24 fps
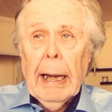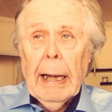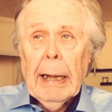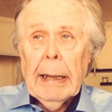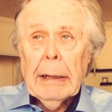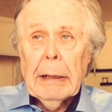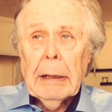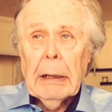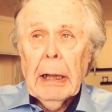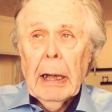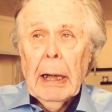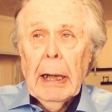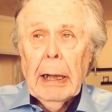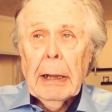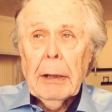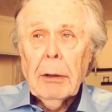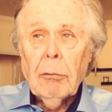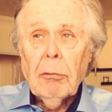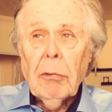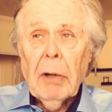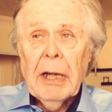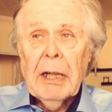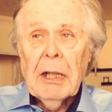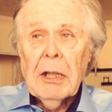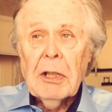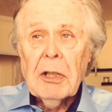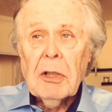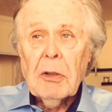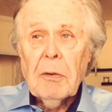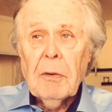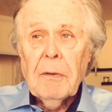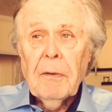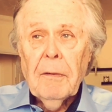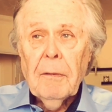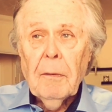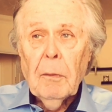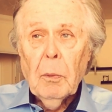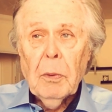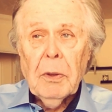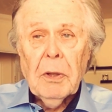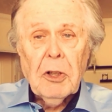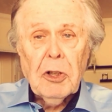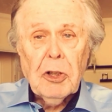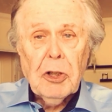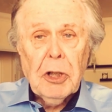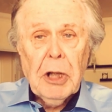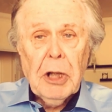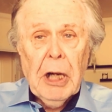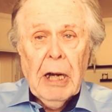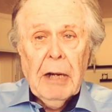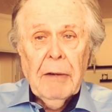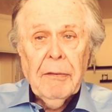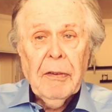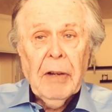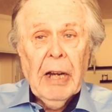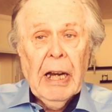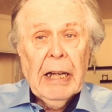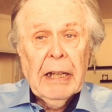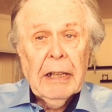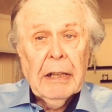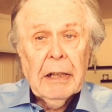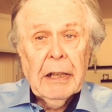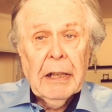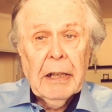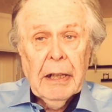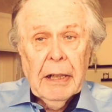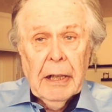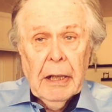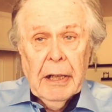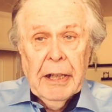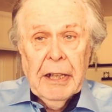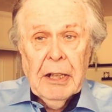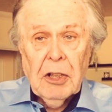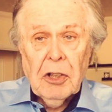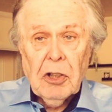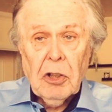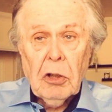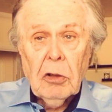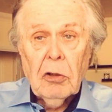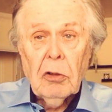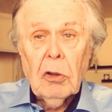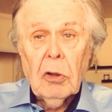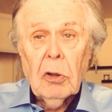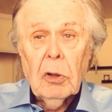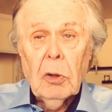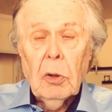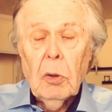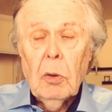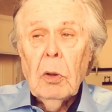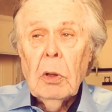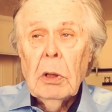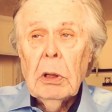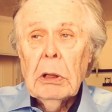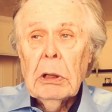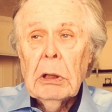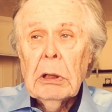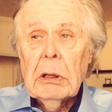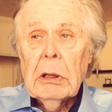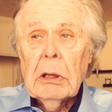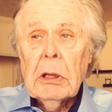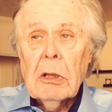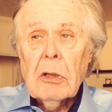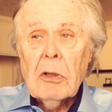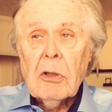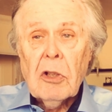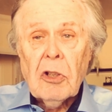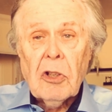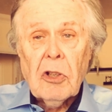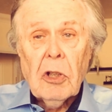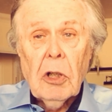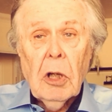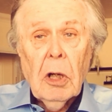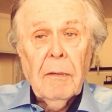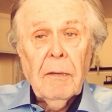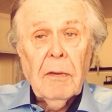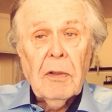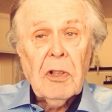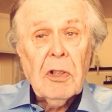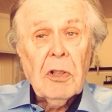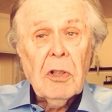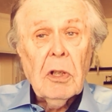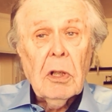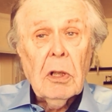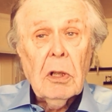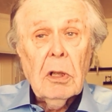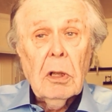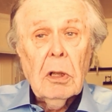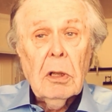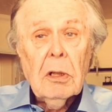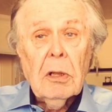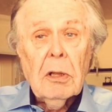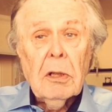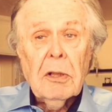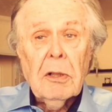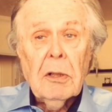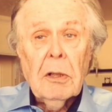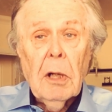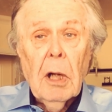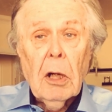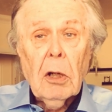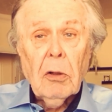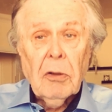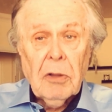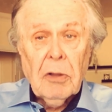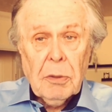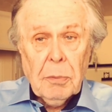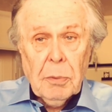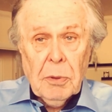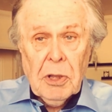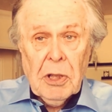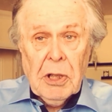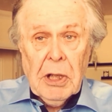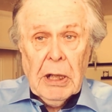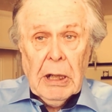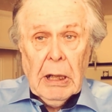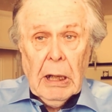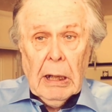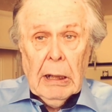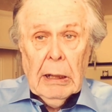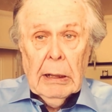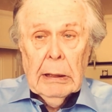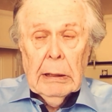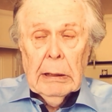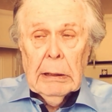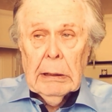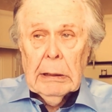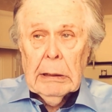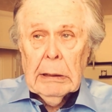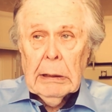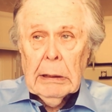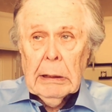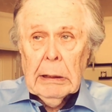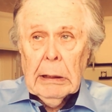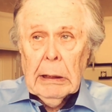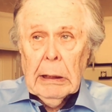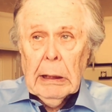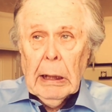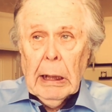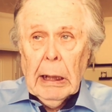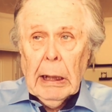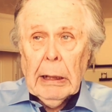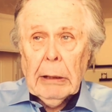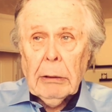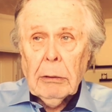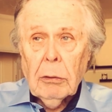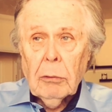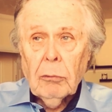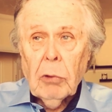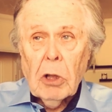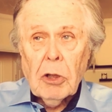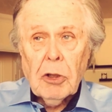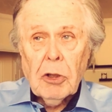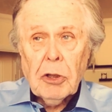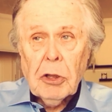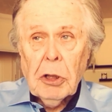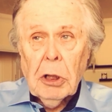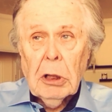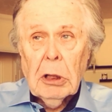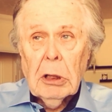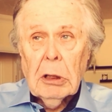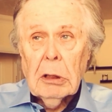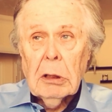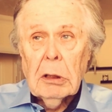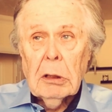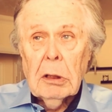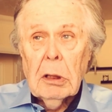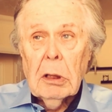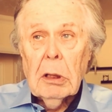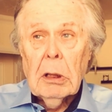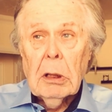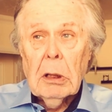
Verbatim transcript: and had arranged with the chef and his crew to serve us Christmas dinner. And Roger